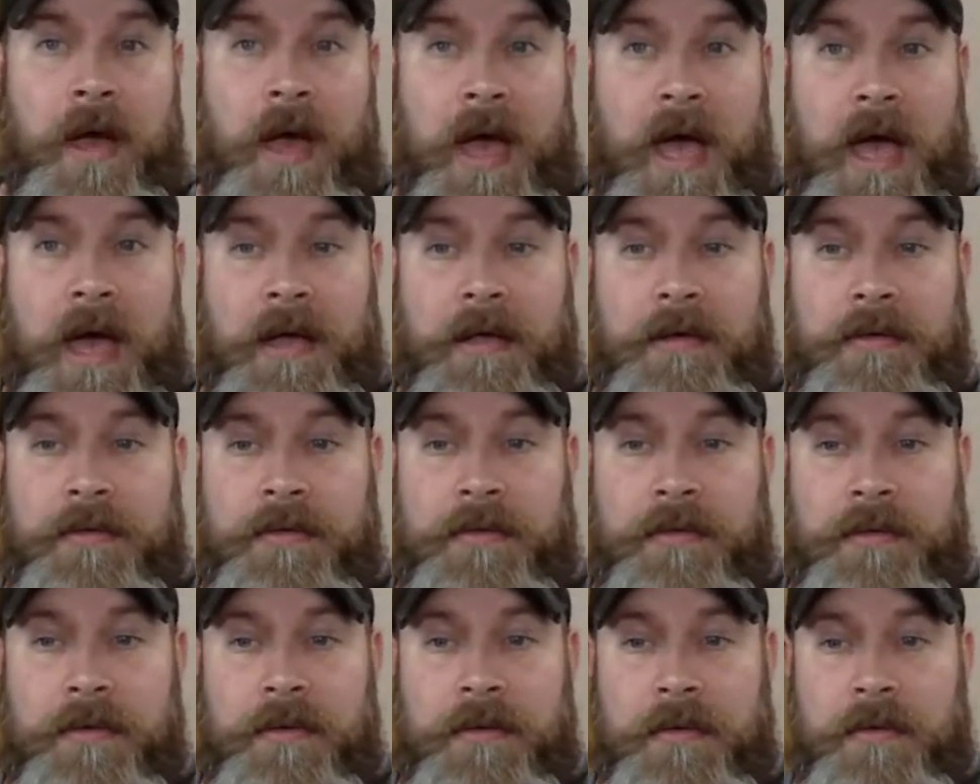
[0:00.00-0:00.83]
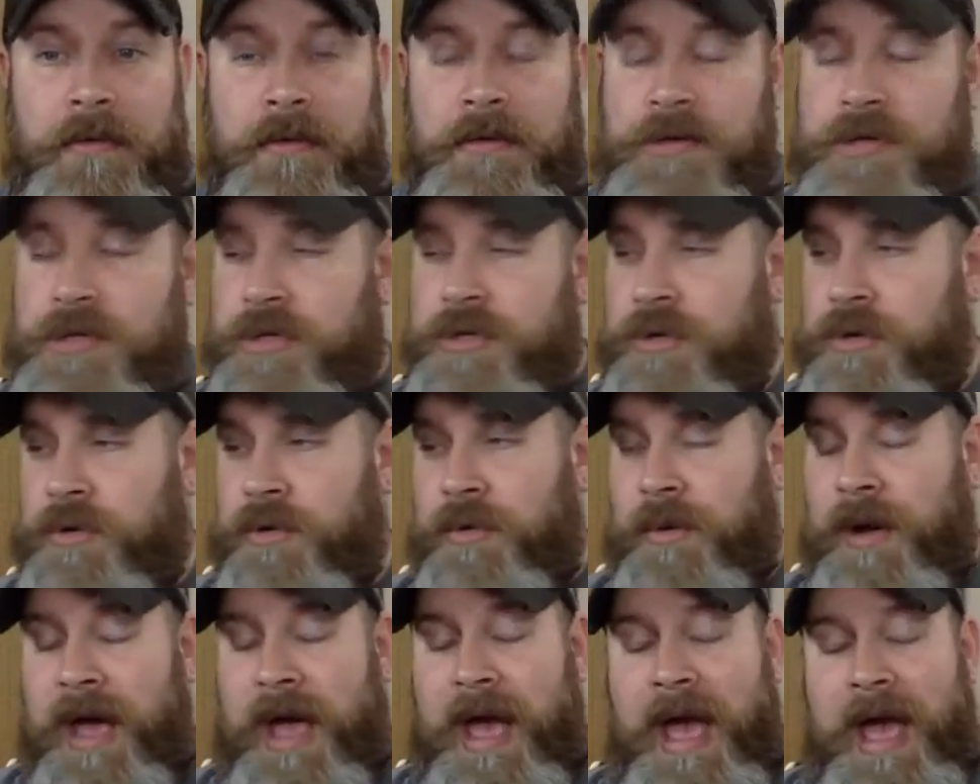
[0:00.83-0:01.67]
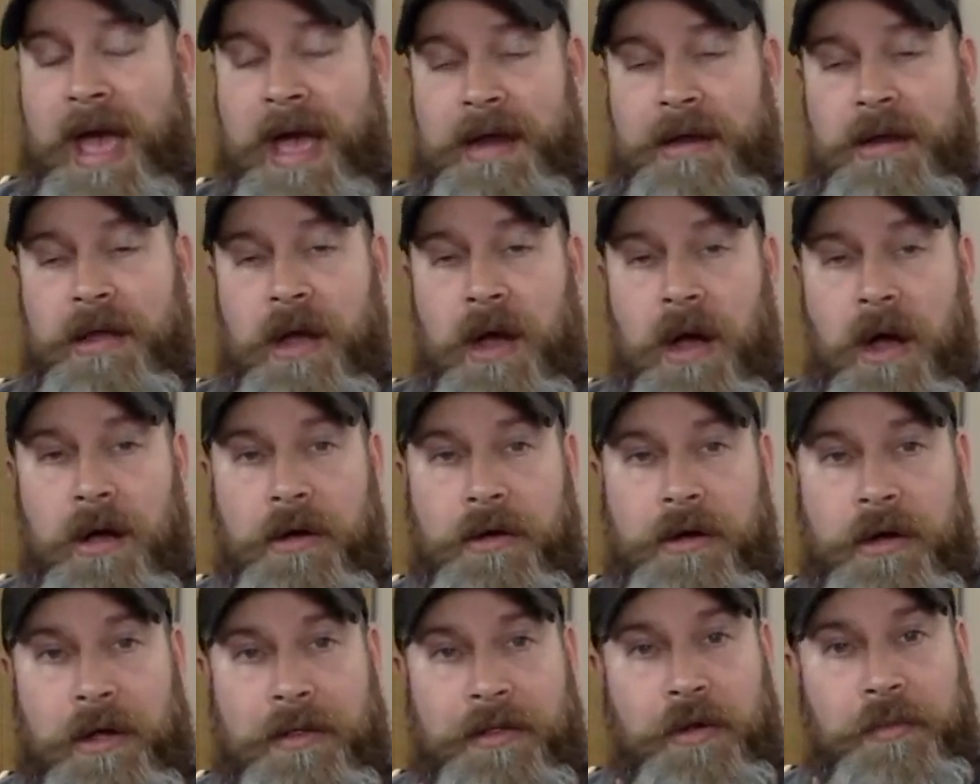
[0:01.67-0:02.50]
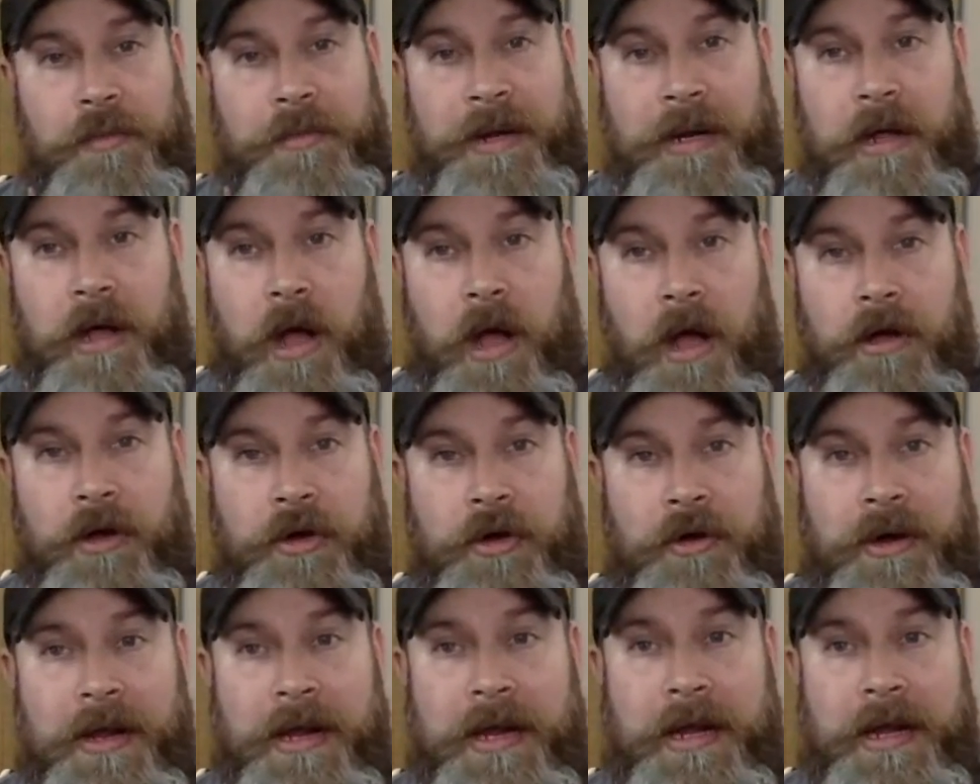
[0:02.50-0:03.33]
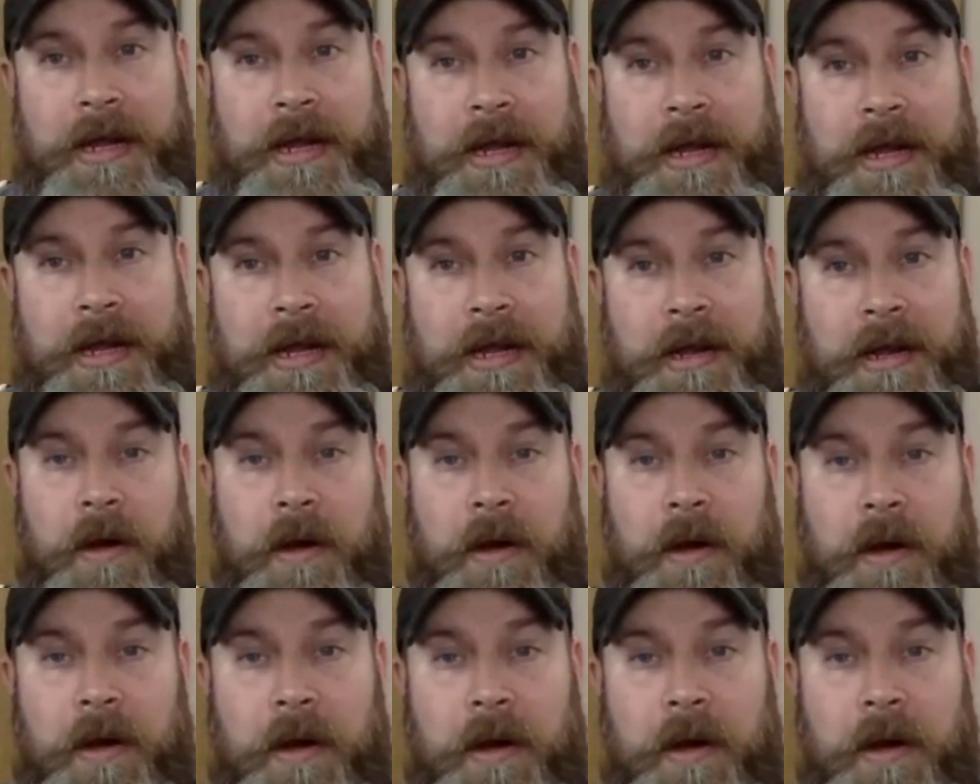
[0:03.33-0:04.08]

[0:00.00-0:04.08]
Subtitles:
as to add a little bit of concrete on the very